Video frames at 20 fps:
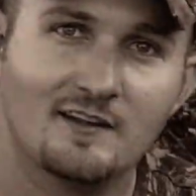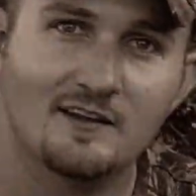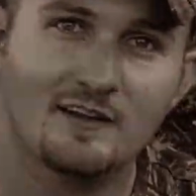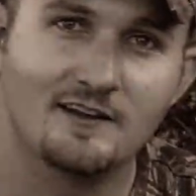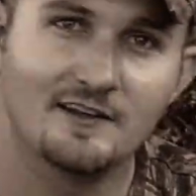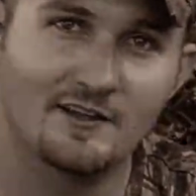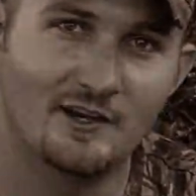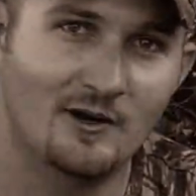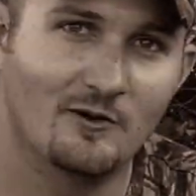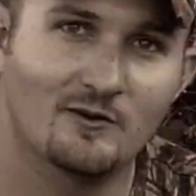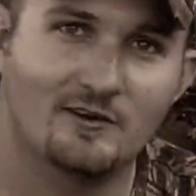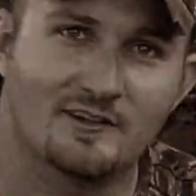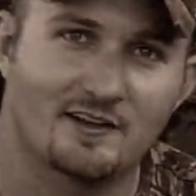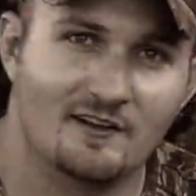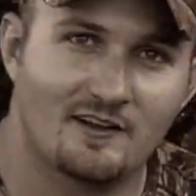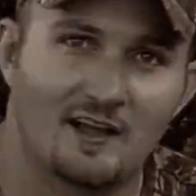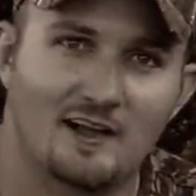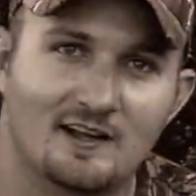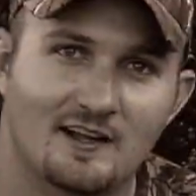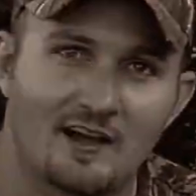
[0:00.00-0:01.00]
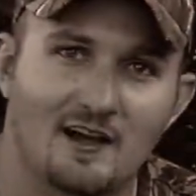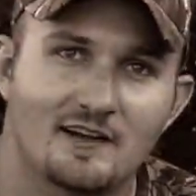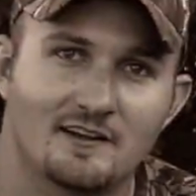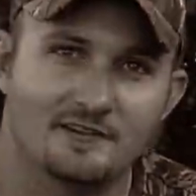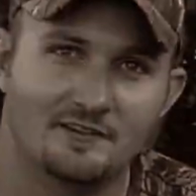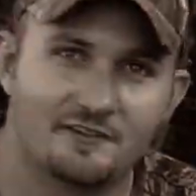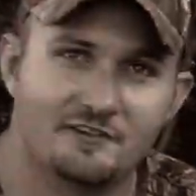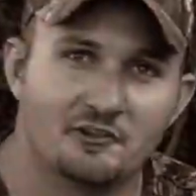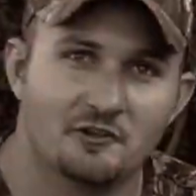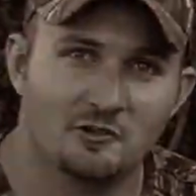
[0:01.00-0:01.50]
until I got
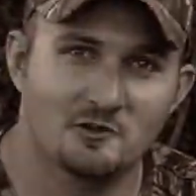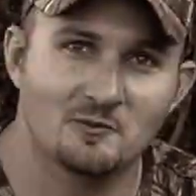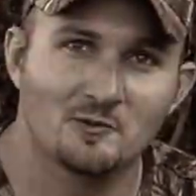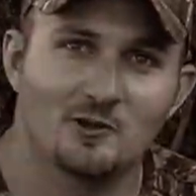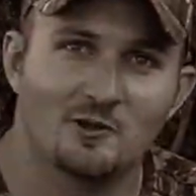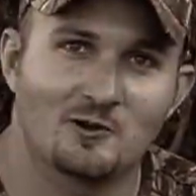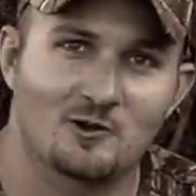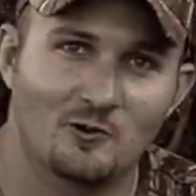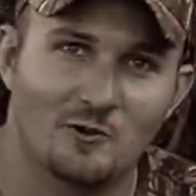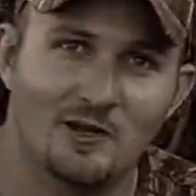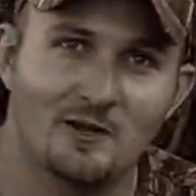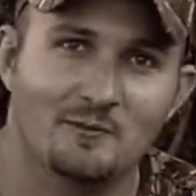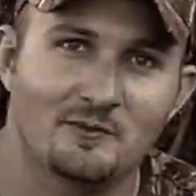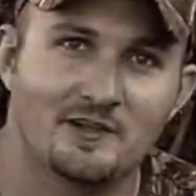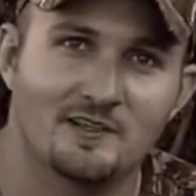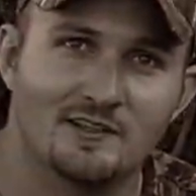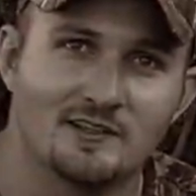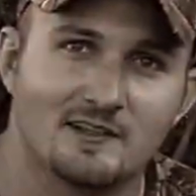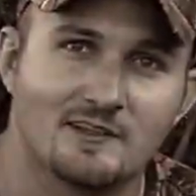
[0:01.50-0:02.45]
shootable equipment.